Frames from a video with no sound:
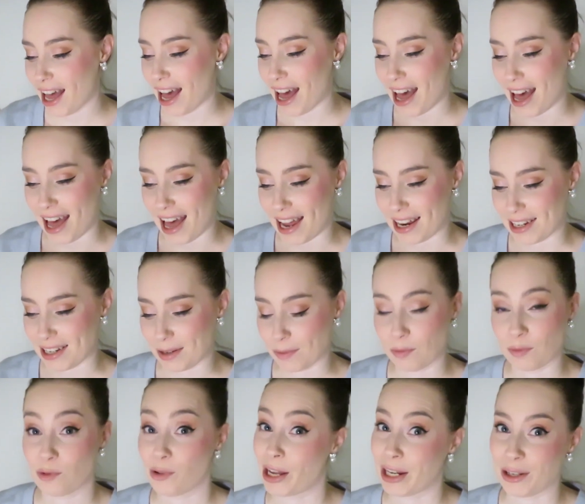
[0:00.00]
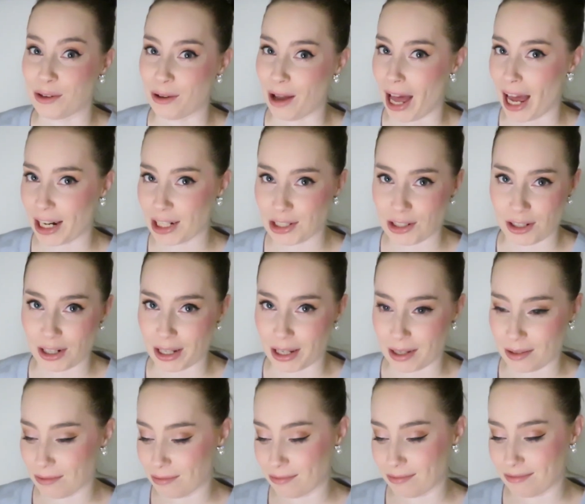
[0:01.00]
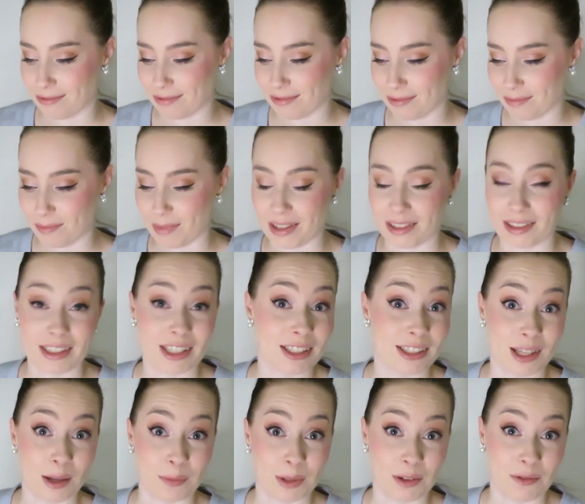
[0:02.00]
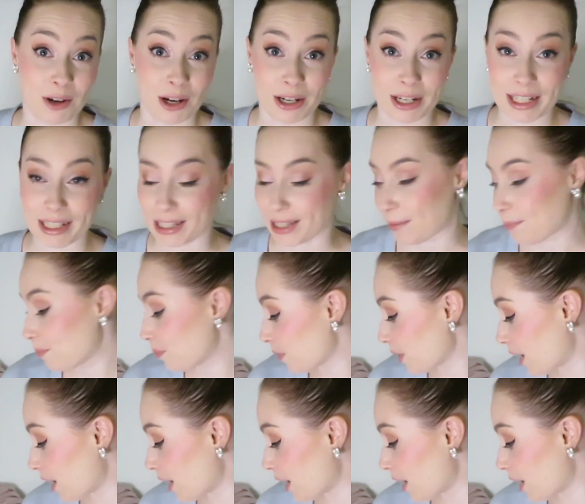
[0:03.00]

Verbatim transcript: and when you actually did something very easy.